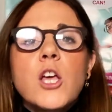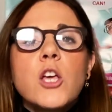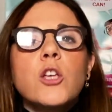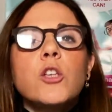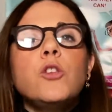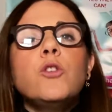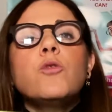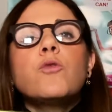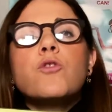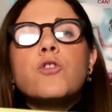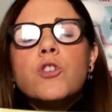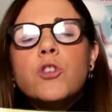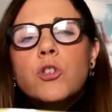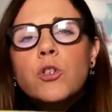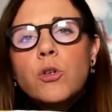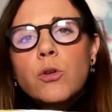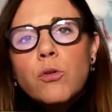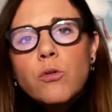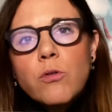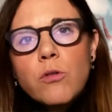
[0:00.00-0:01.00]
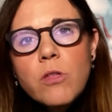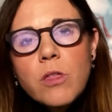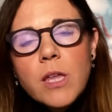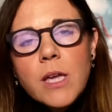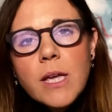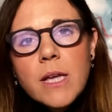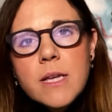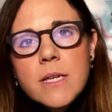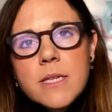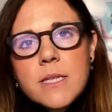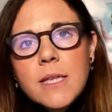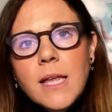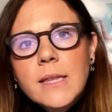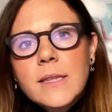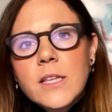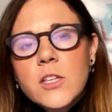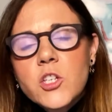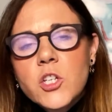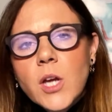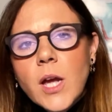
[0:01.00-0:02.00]
use two things that the
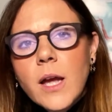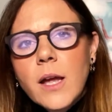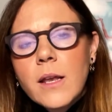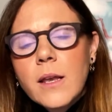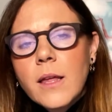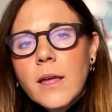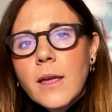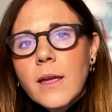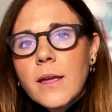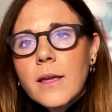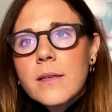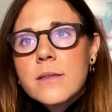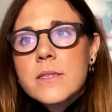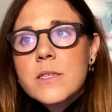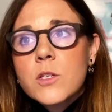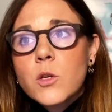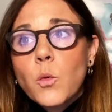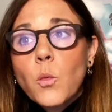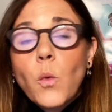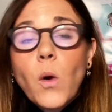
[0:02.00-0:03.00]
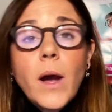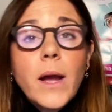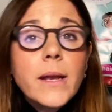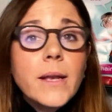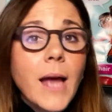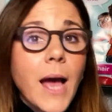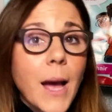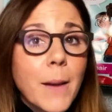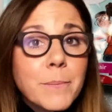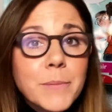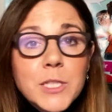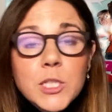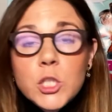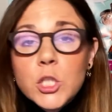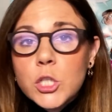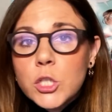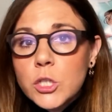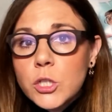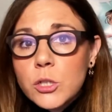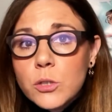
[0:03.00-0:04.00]
child is quite happy to
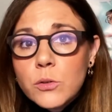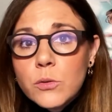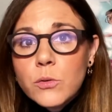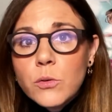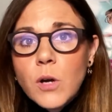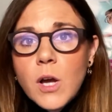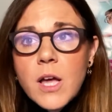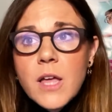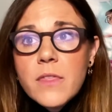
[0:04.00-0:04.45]
do.